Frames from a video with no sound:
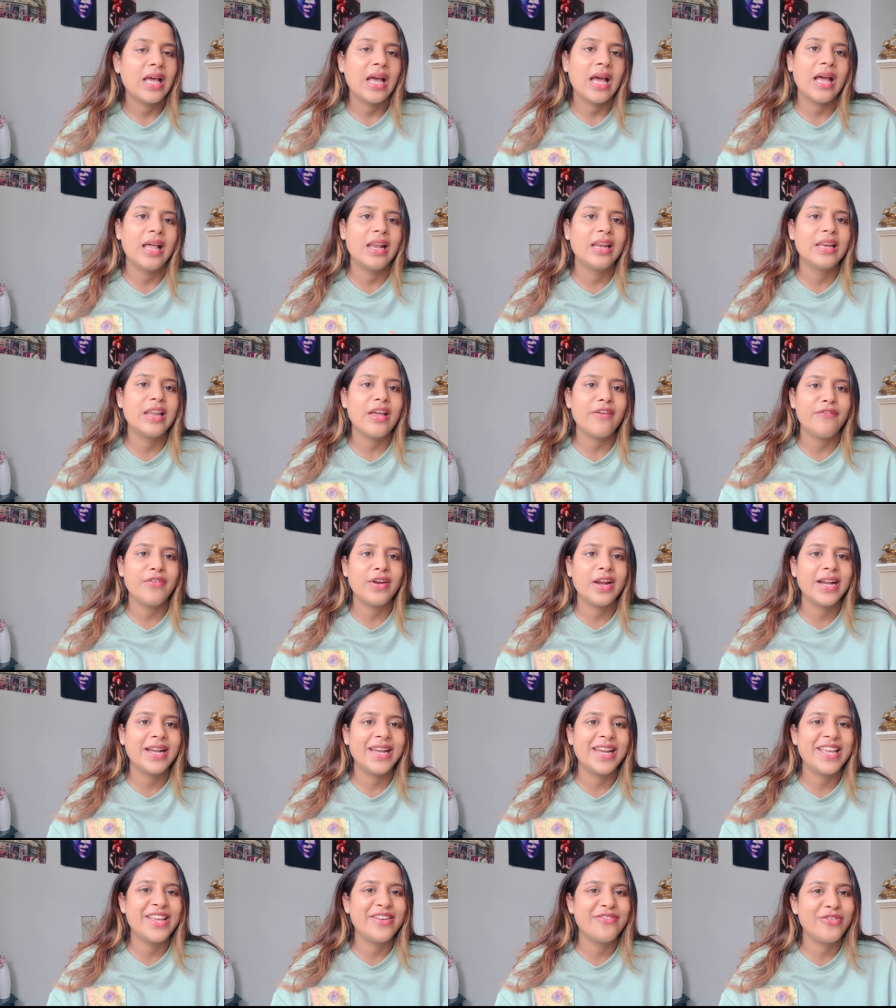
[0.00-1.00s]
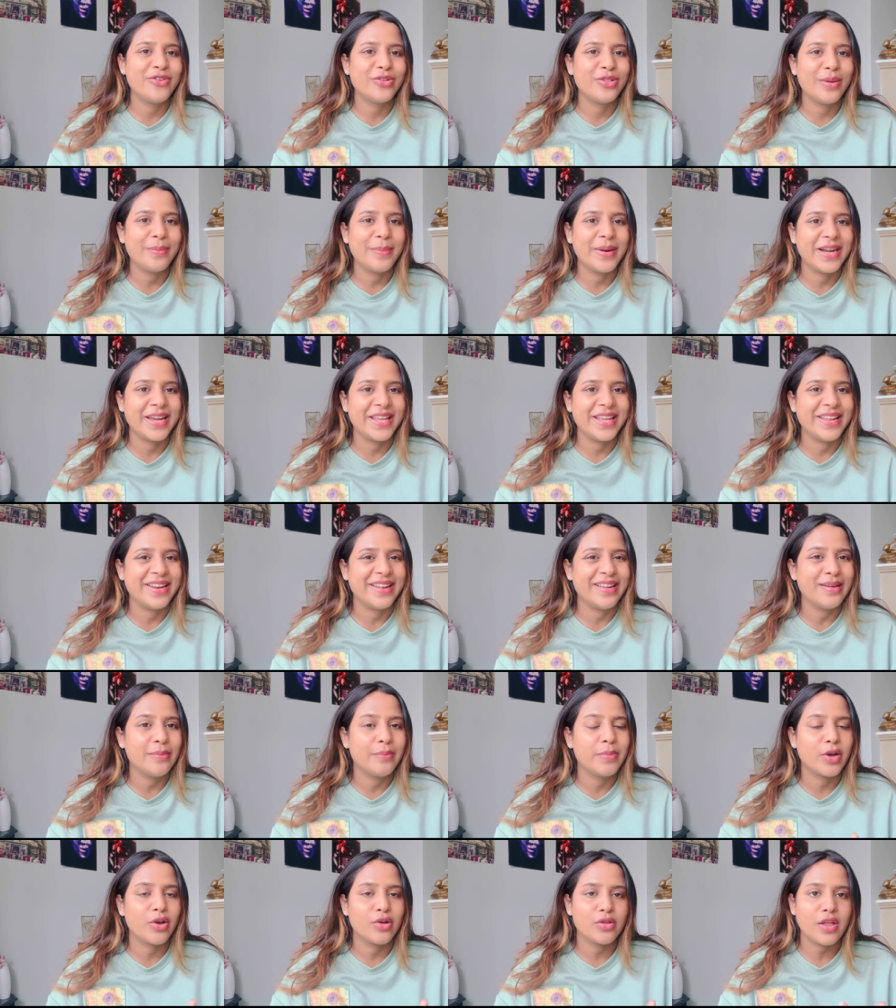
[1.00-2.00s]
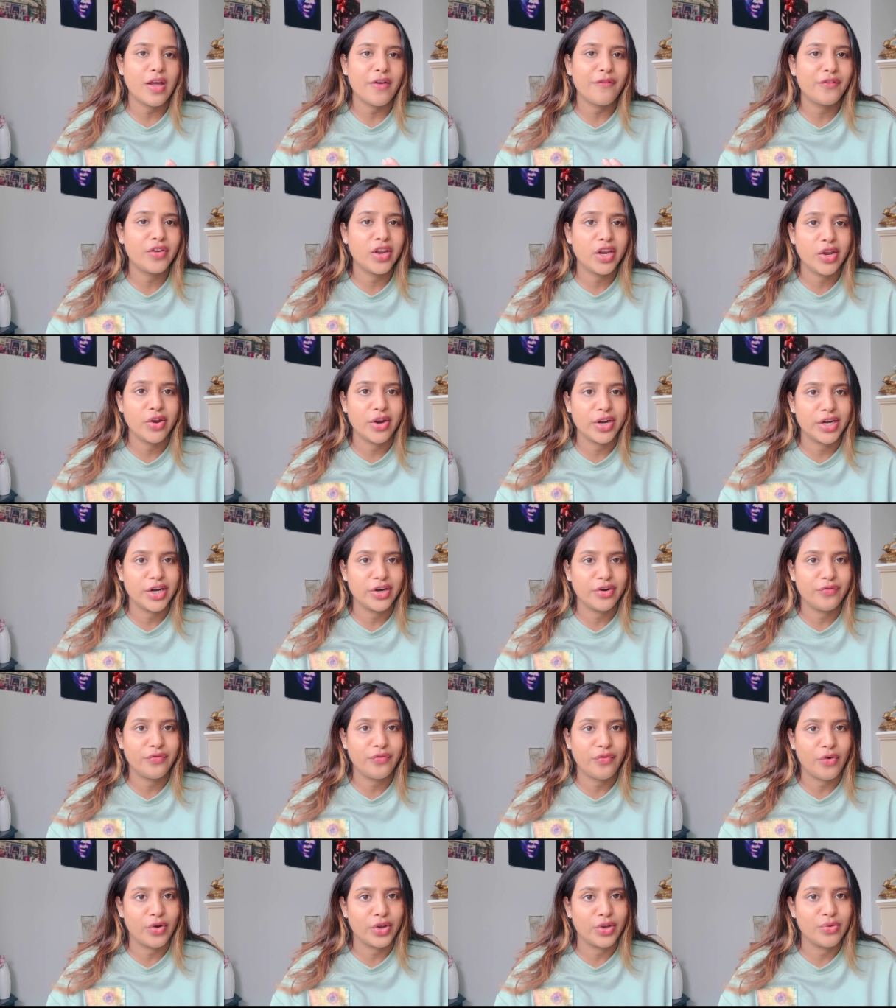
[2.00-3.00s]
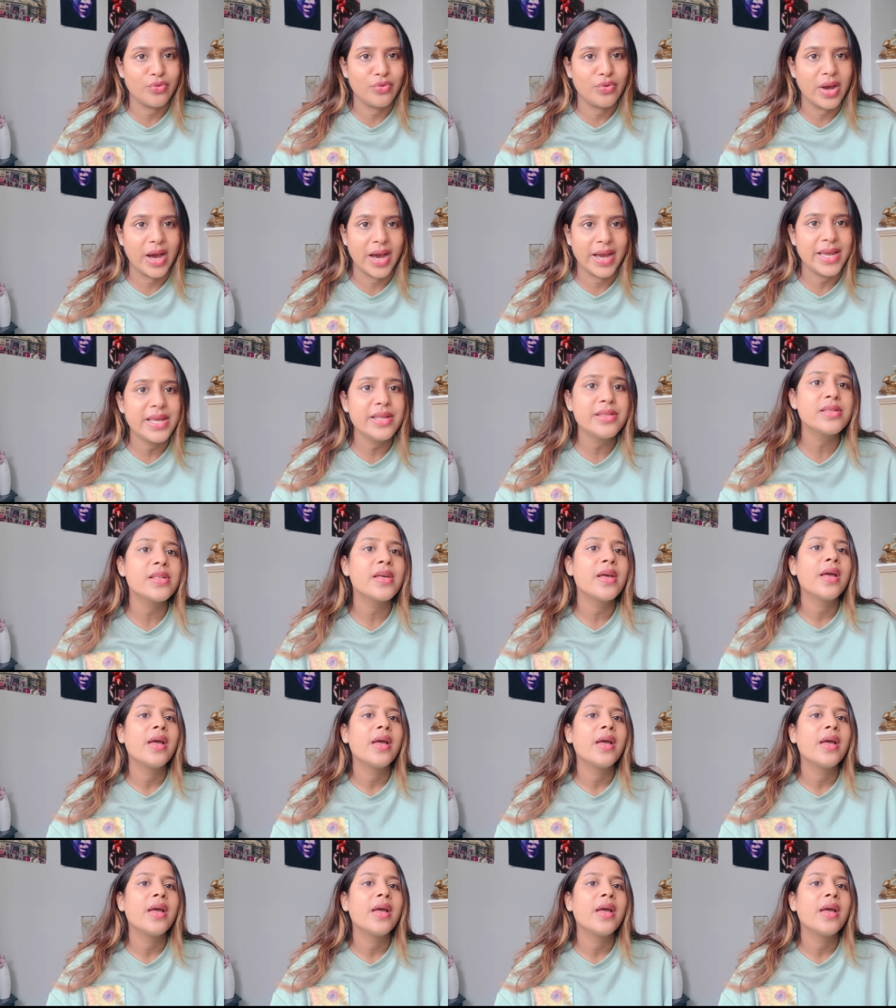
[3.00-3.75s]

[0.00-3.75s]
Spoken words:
I'll definitely give you the material because I've created for you guys.